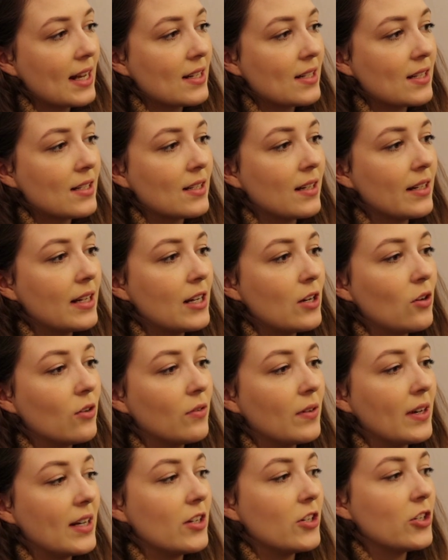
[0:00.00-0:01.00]
and sunny
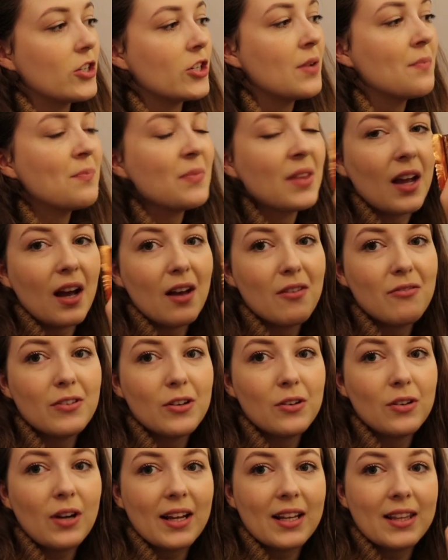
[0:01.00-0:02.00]
orange. I
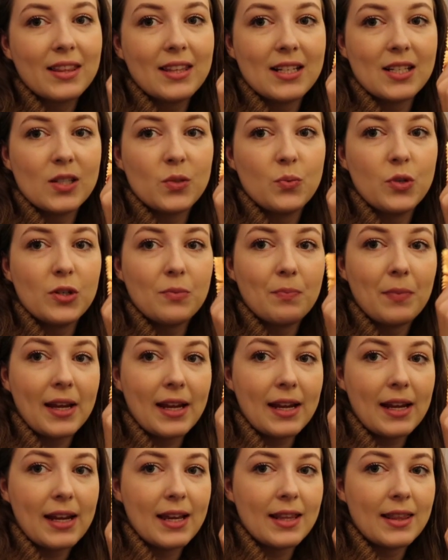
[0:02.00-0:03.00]
feel like this would
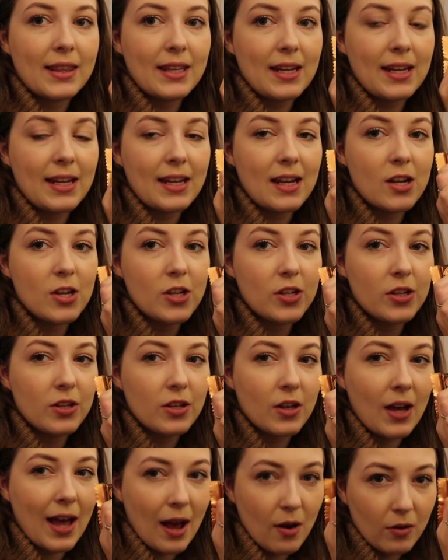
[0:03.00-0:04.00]
be the
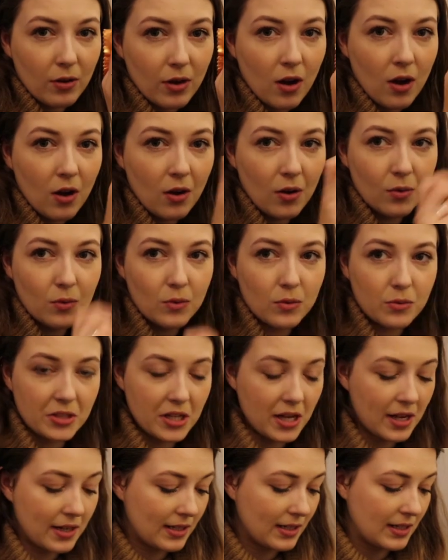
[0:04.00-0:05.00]
alcohol
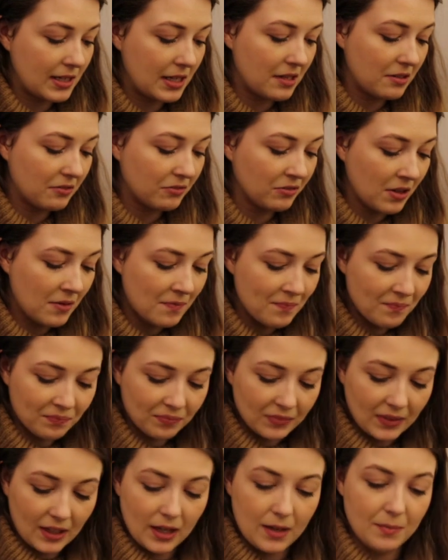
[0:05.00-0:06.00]
alternative,
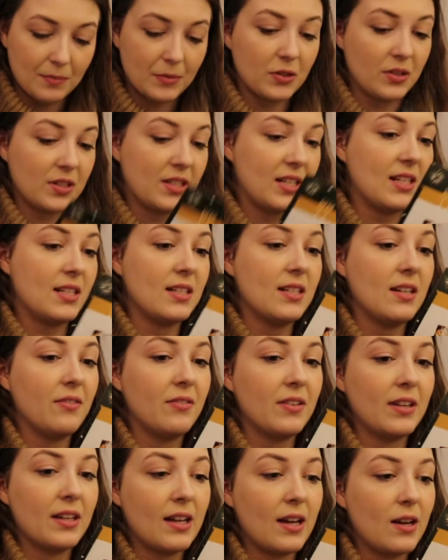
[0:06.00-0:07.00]
because there's
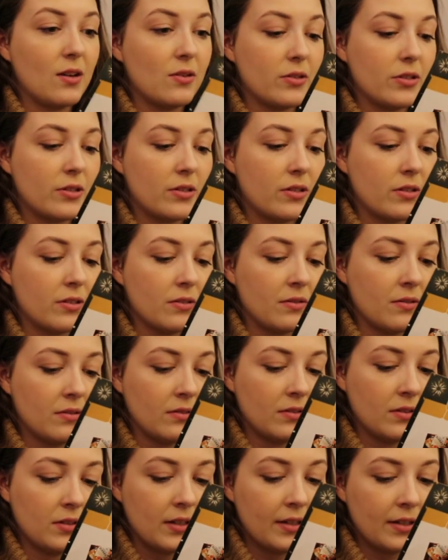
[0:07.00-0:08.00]
nothing else,
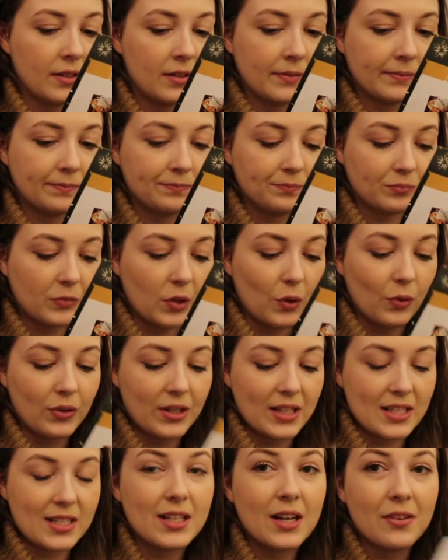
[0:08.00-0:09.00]
or
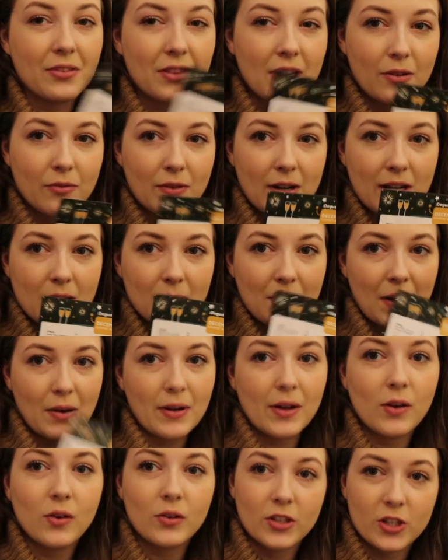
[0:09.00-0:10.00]
there's nothing written
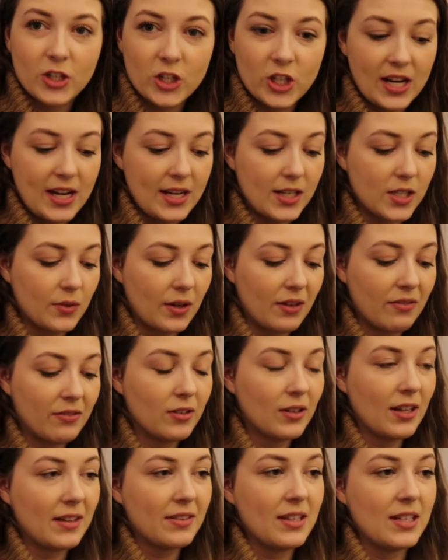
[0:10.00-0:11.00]
about it on the sheet, so I
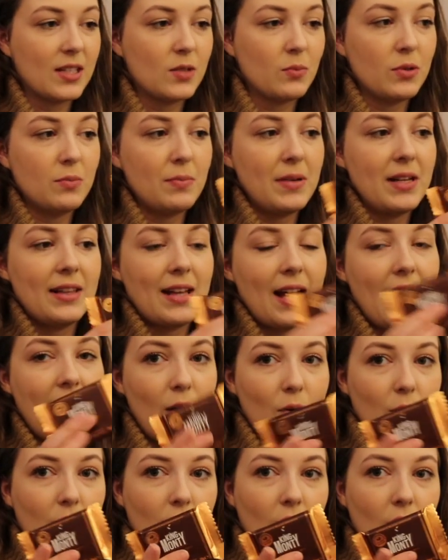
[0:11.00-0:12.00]
feel like this would be the
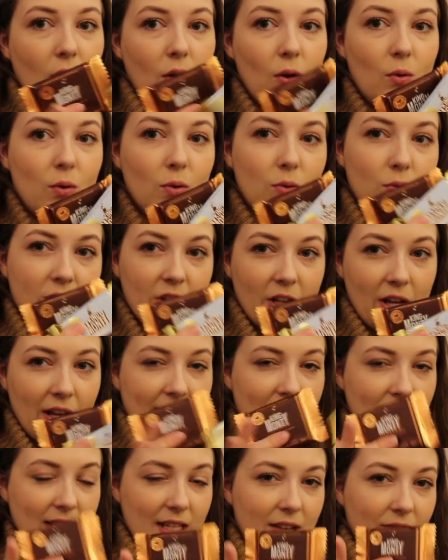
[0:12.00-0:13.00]
alcohol
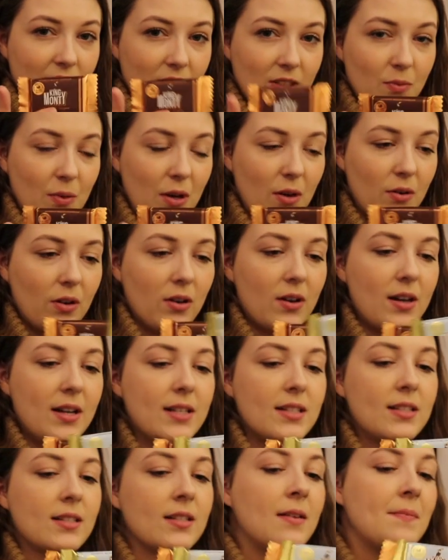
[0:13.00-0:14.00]
alternative as well,
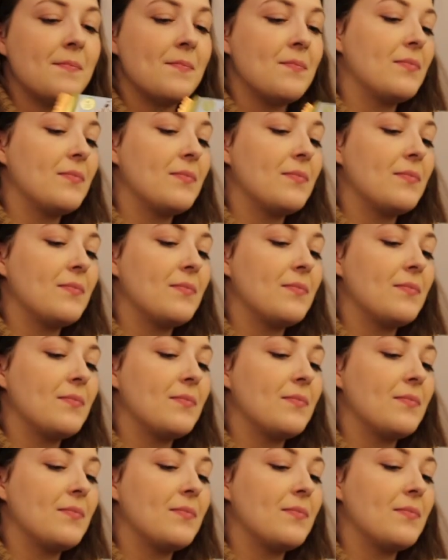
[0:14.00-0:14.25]
guys.